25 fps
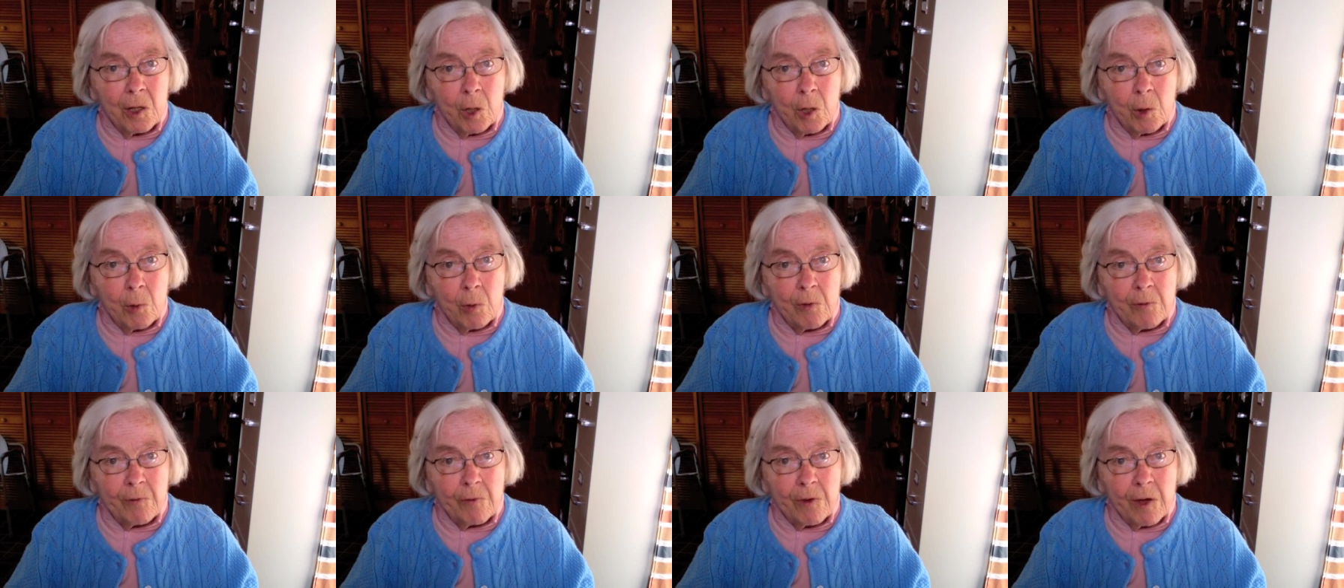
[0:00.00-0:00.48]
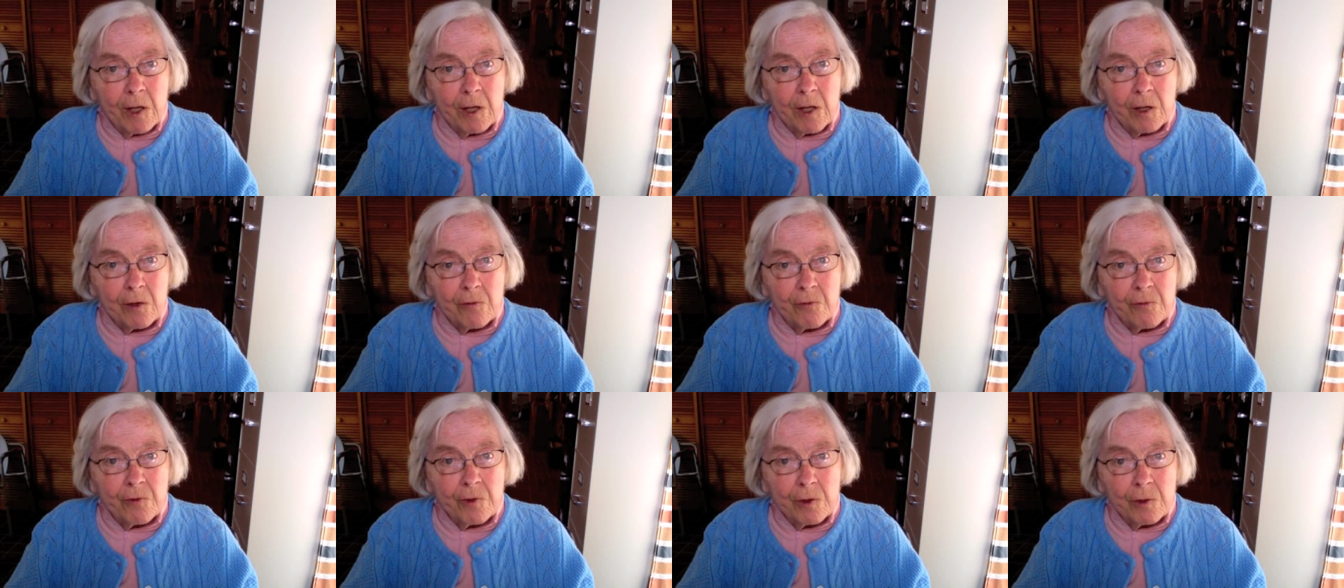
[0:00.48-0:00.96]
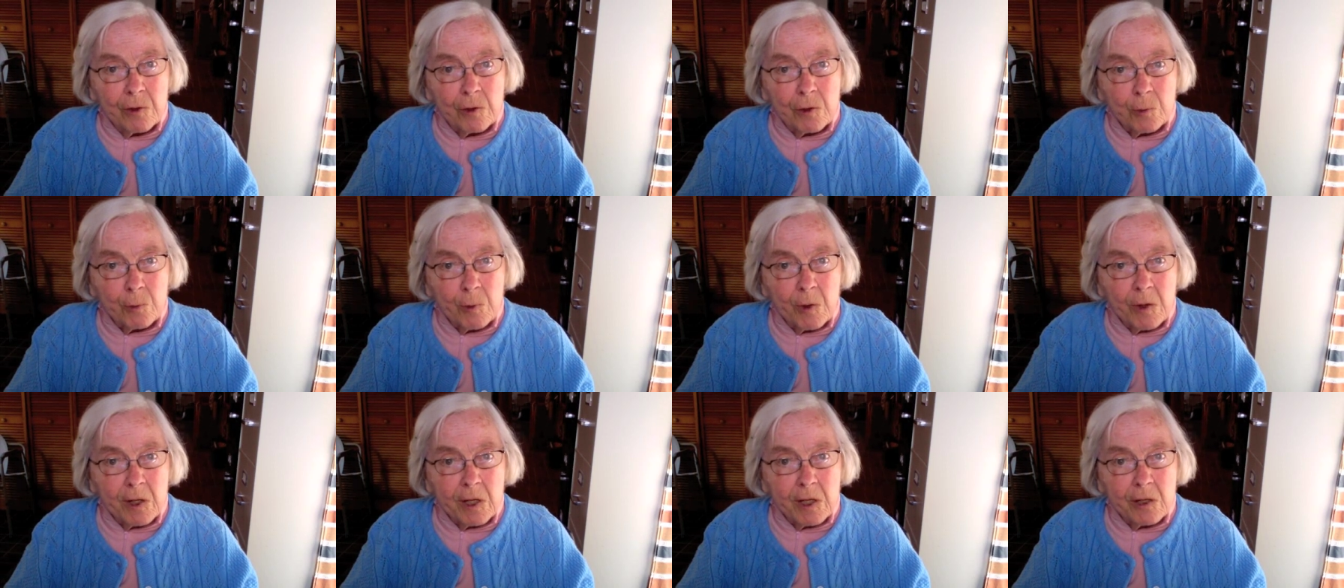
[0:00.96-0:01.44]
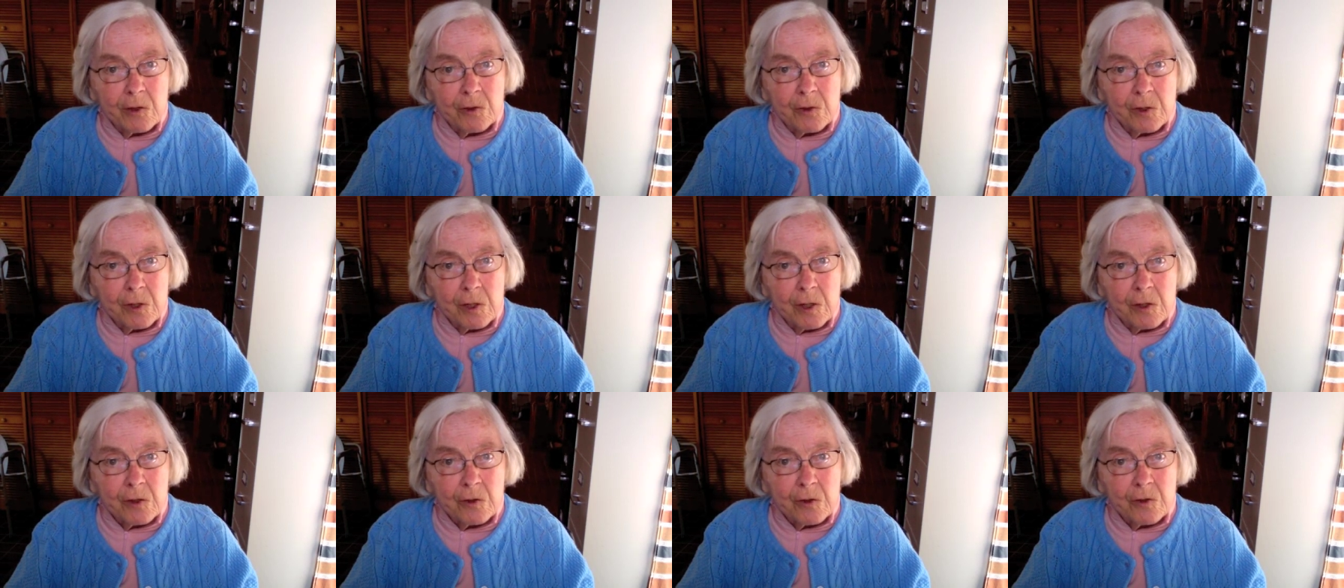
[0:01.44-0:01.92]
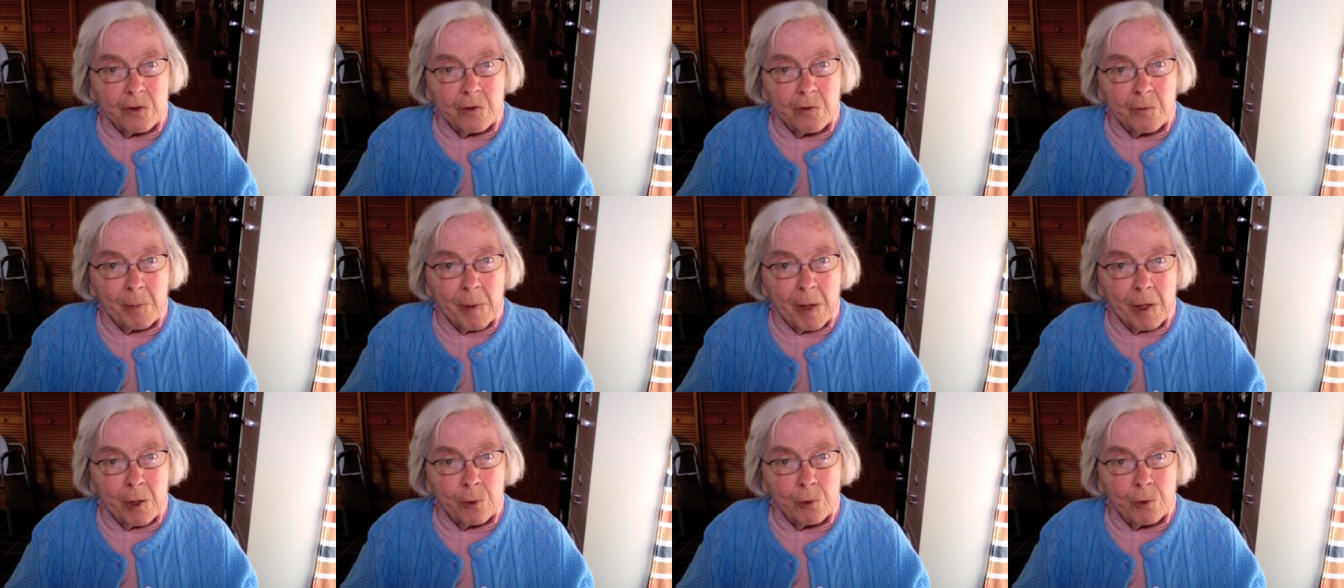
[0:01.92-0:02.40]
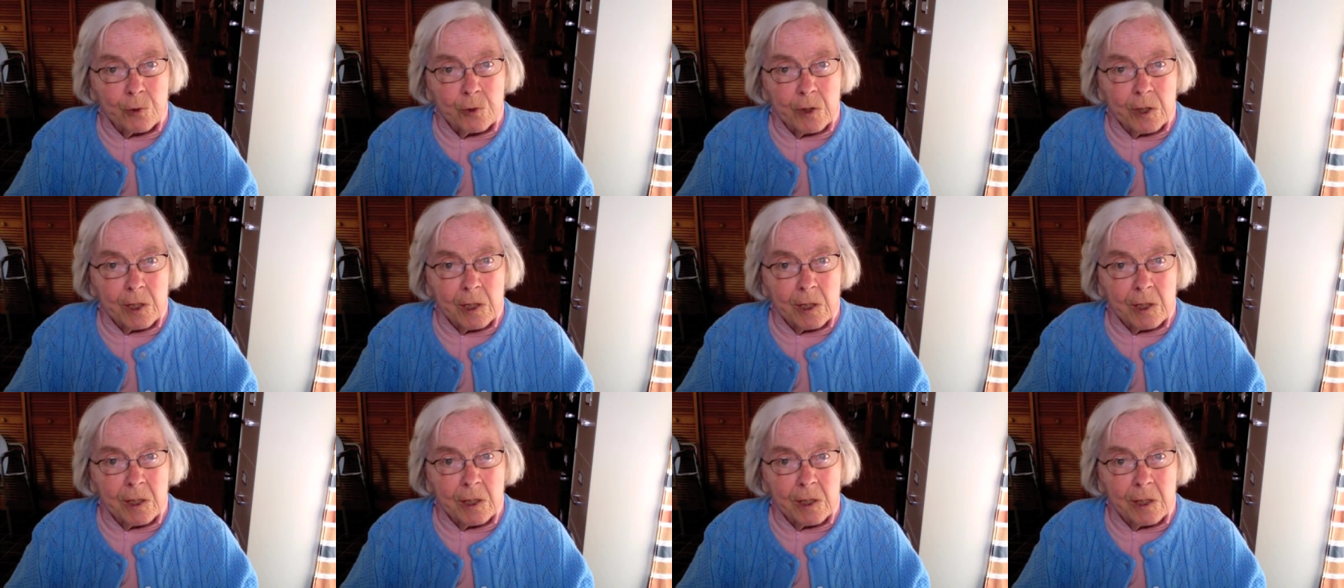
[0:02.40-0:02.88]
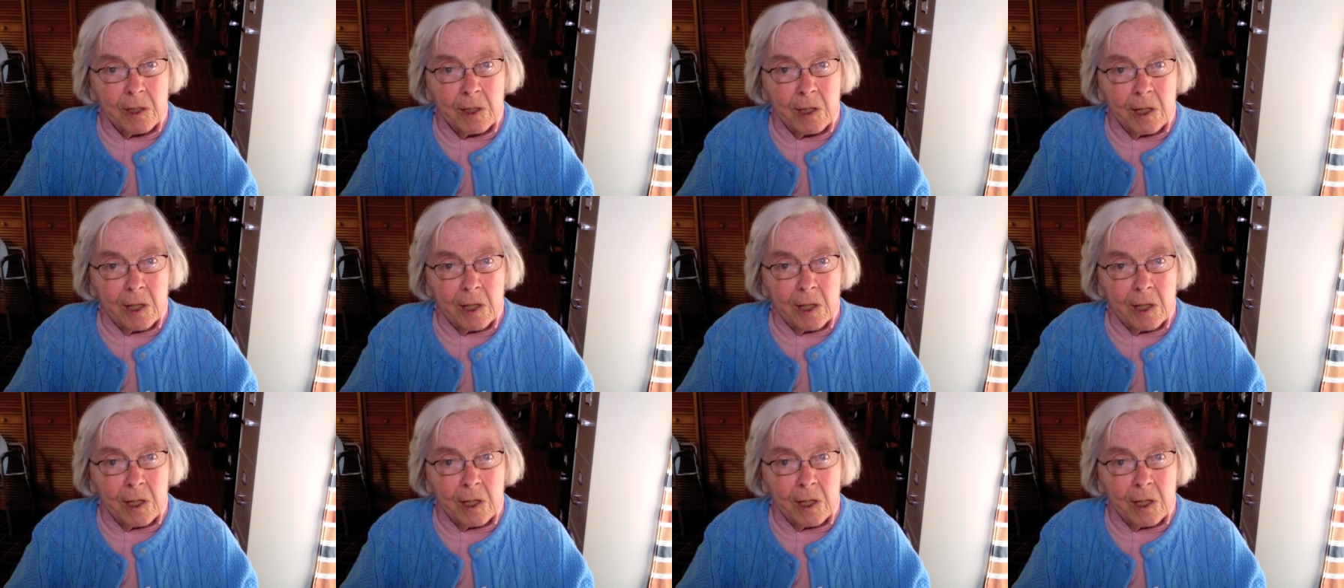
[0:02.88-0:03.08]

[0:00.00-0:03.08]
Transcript: you will find it filled with incidents of Manuski.